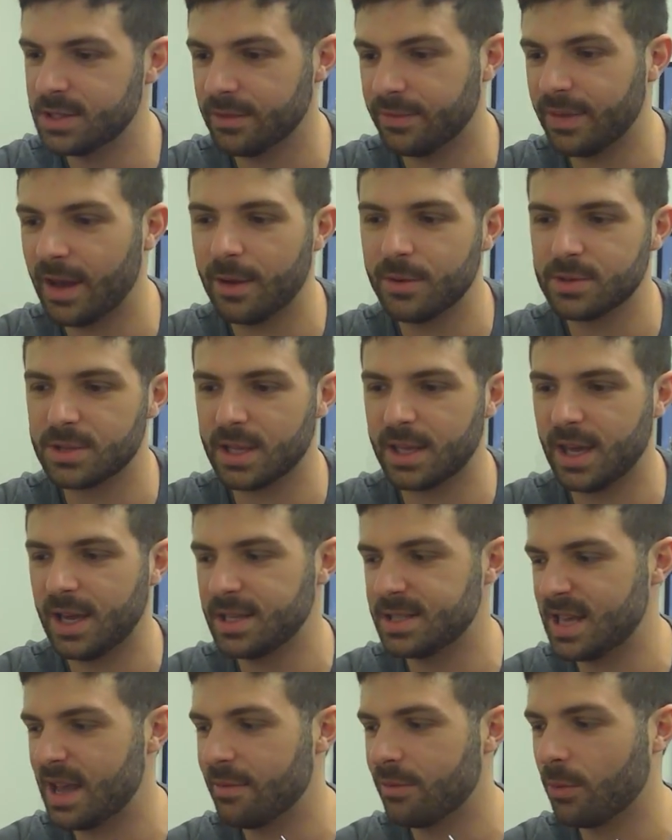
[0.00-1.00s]
If that was the
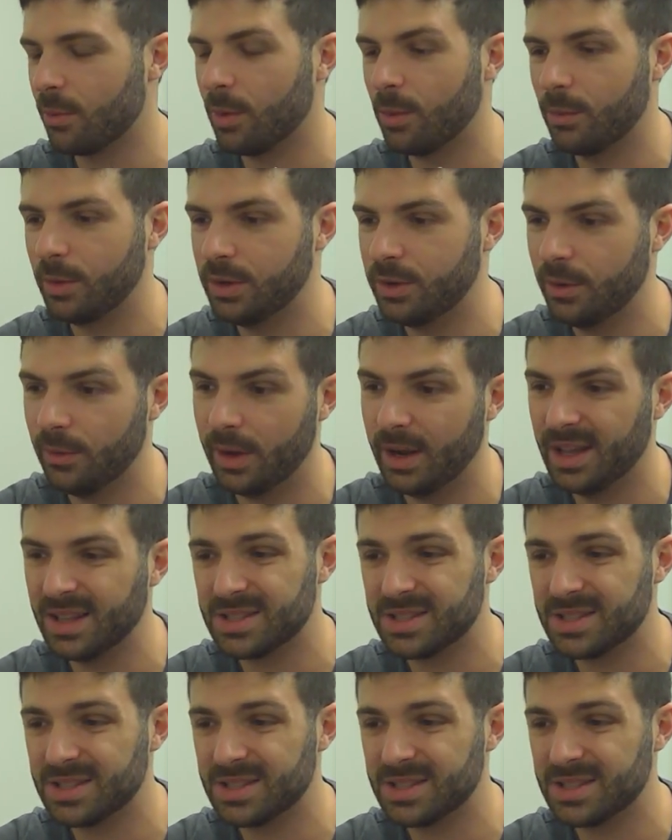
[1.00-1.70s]
case, everyone would do it.